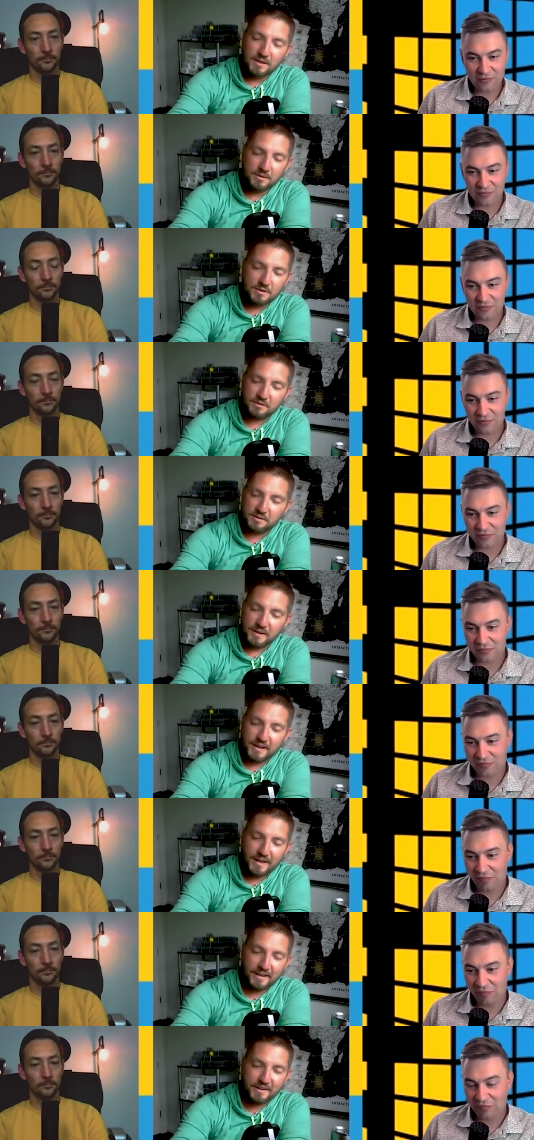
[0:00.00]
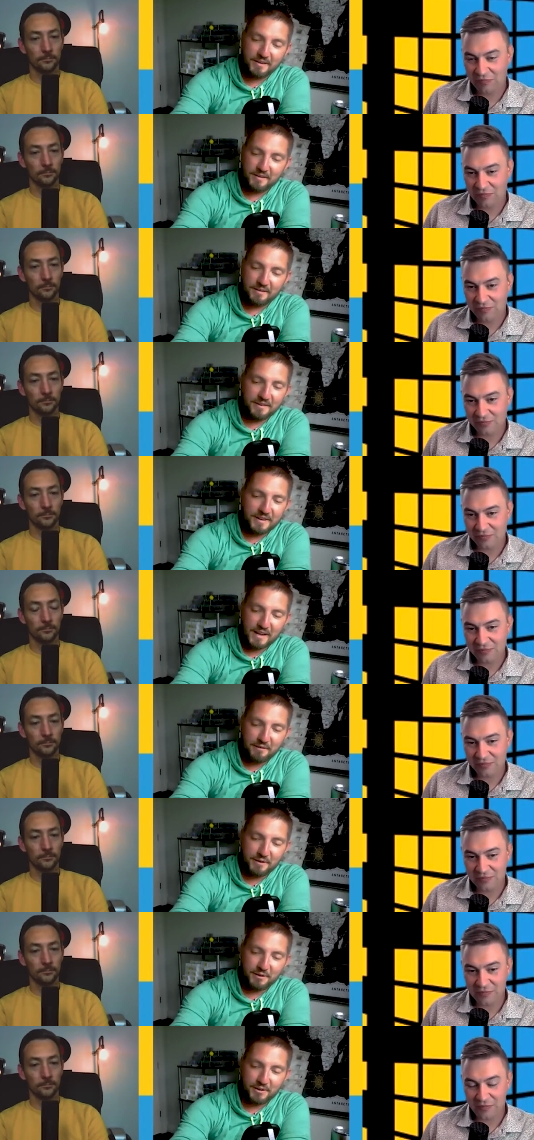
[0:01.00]
Speaker 1: just not,
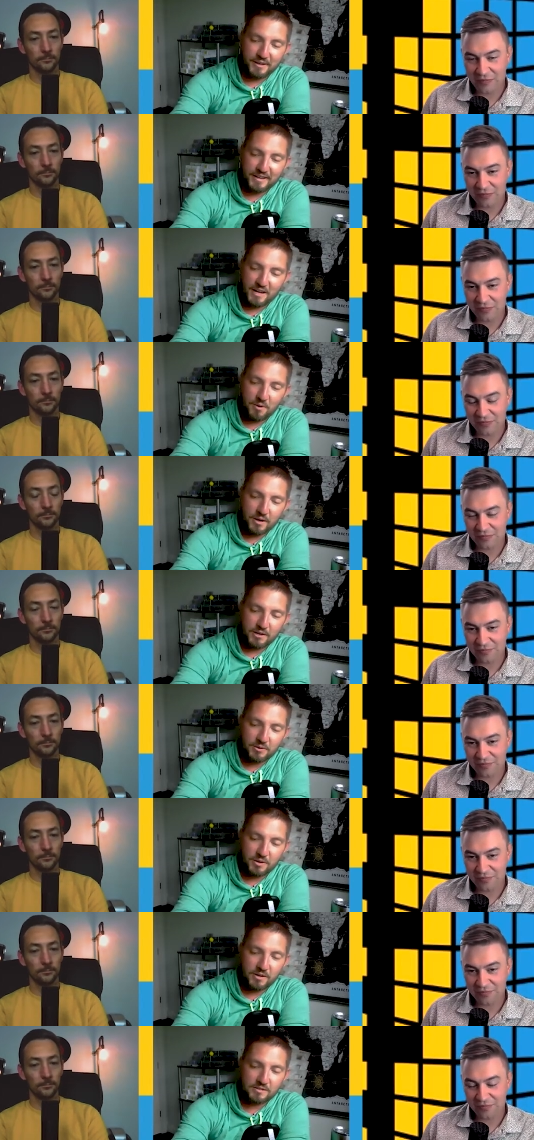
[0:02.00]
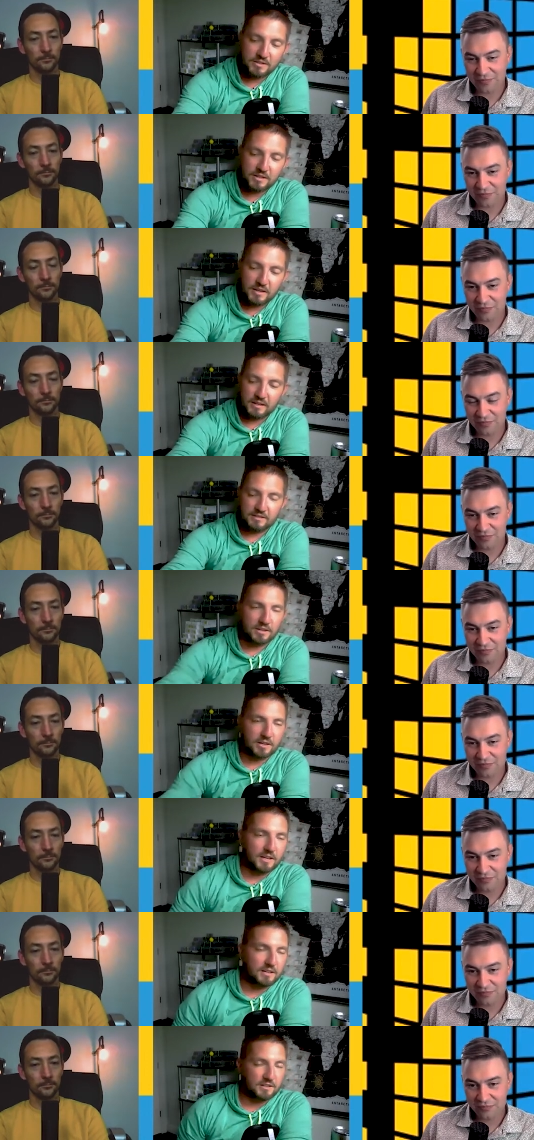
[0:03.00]
not feeling it, not wanting to do it. All of a sudden I'd
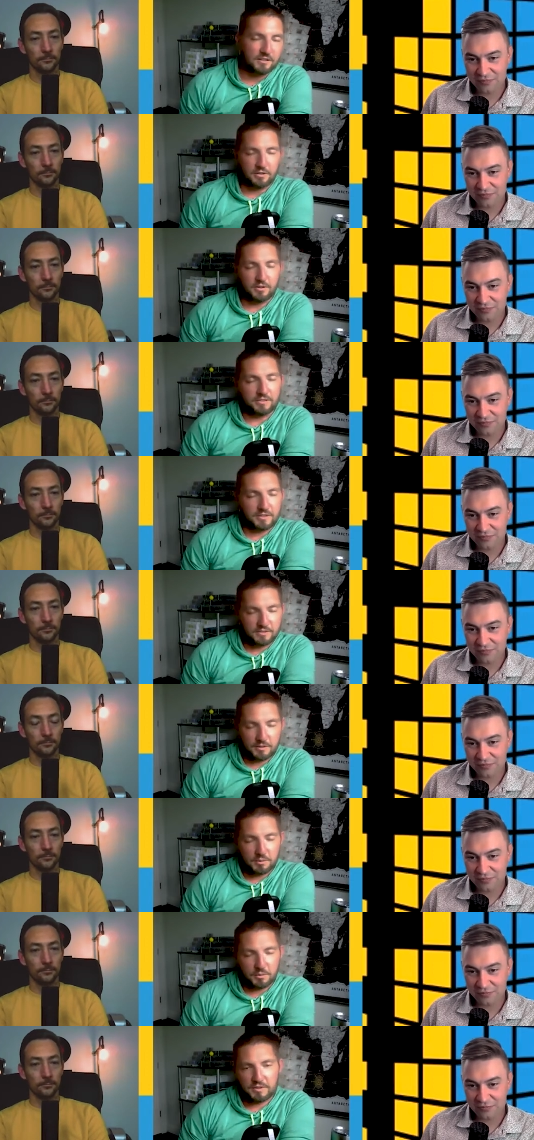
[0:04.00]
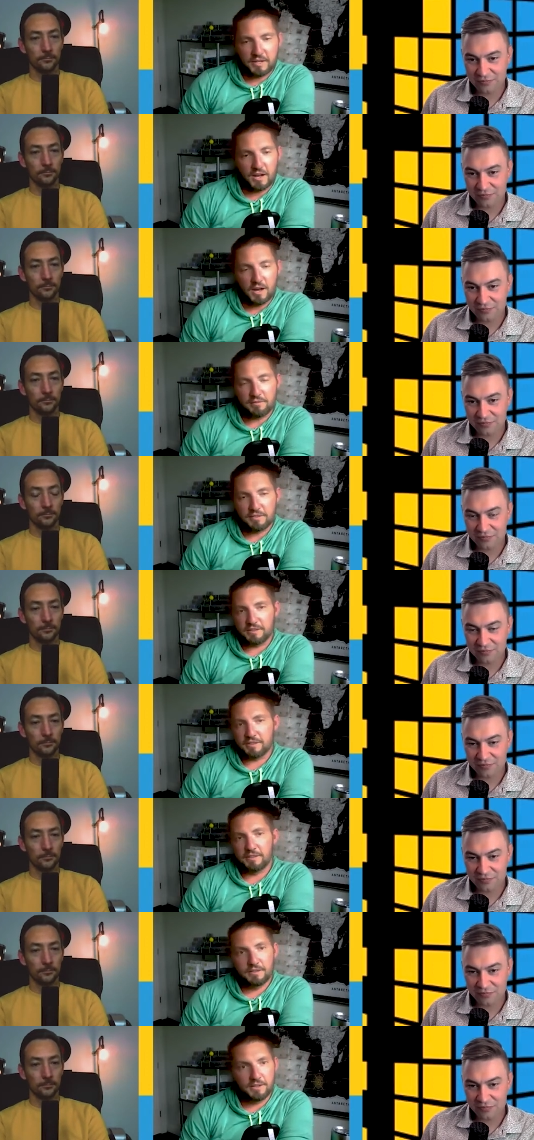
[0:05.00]
start getting these alerts and something would take off
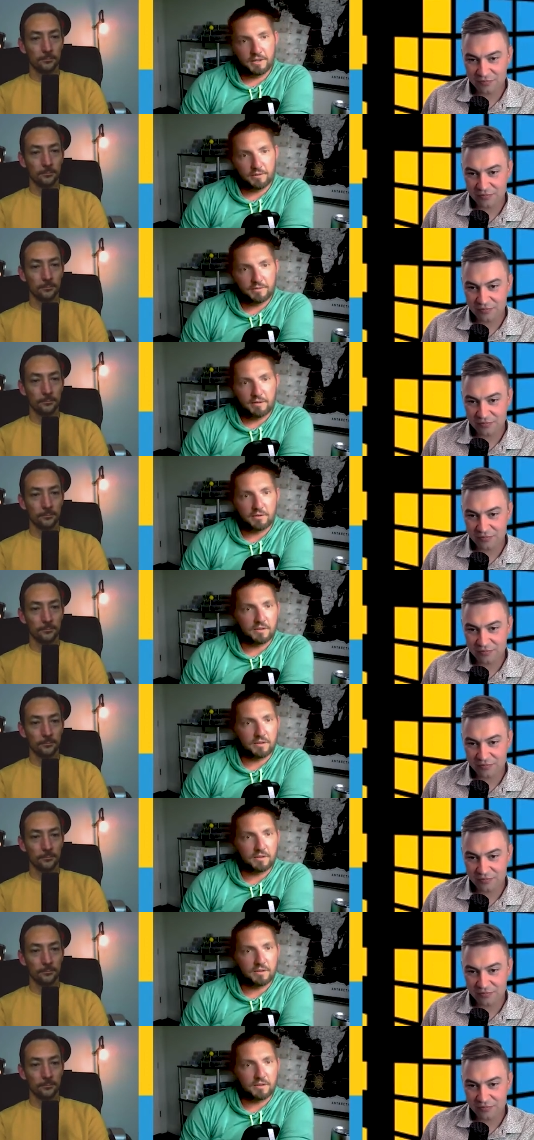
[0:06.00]
to, you know, five hundred